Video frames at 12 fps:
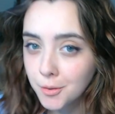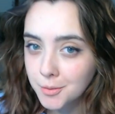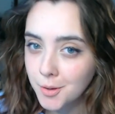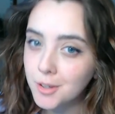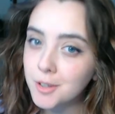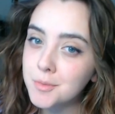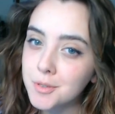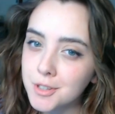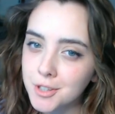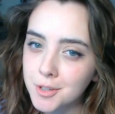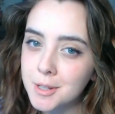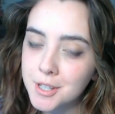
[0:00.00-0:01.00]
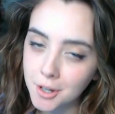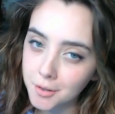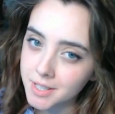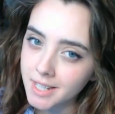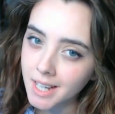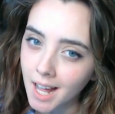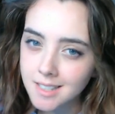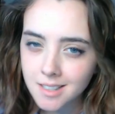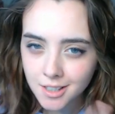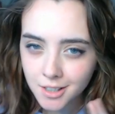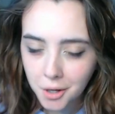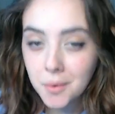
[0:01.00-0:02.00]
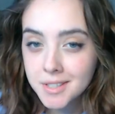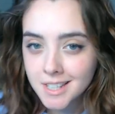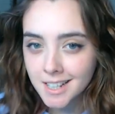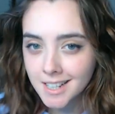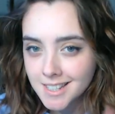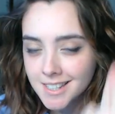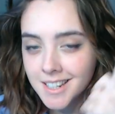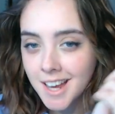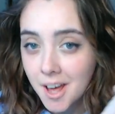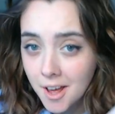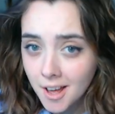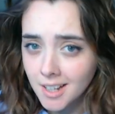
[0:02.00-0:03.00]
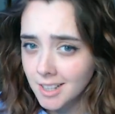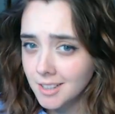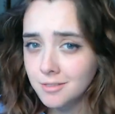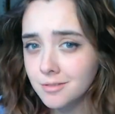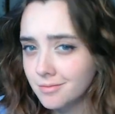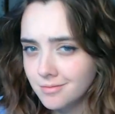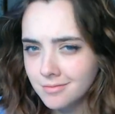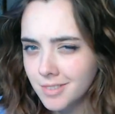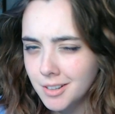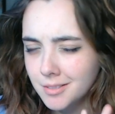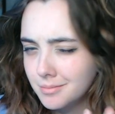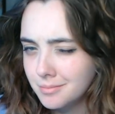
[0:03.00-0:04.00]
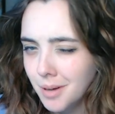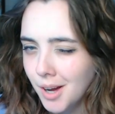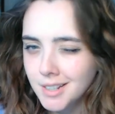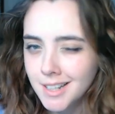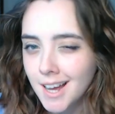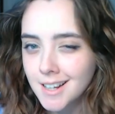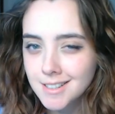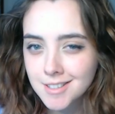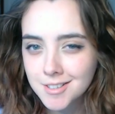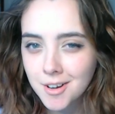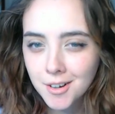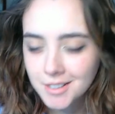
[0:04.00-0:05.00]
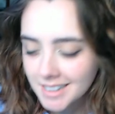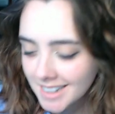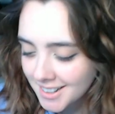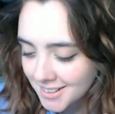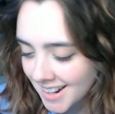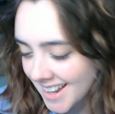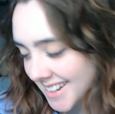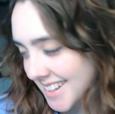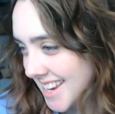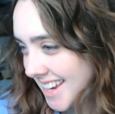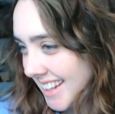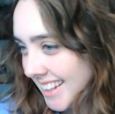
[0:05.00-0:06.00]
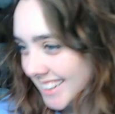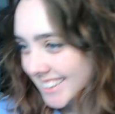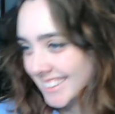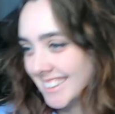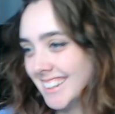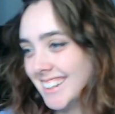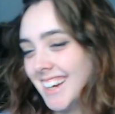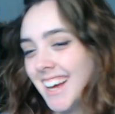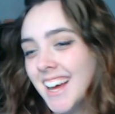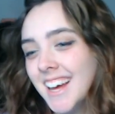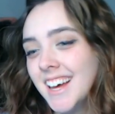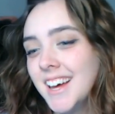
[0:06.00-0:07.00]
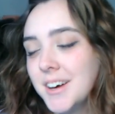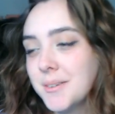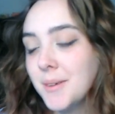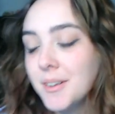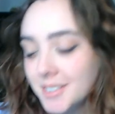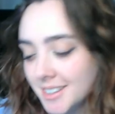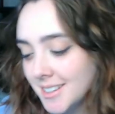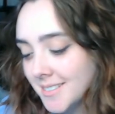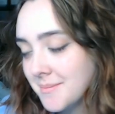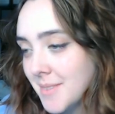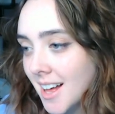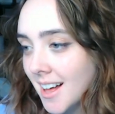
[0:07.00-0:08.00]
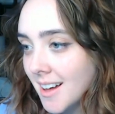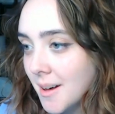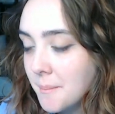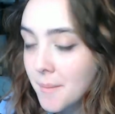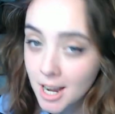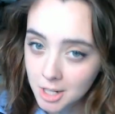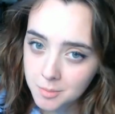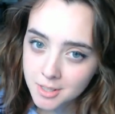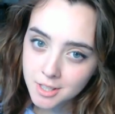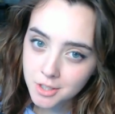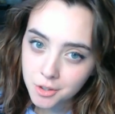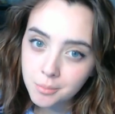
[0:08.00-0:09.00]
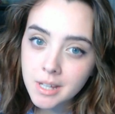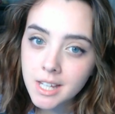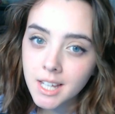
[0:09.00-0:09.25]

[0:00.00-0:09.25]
and welcome to Izumi's CozyCast, the coziest podcast on the internet. Welcome. Uh, my name is Izumi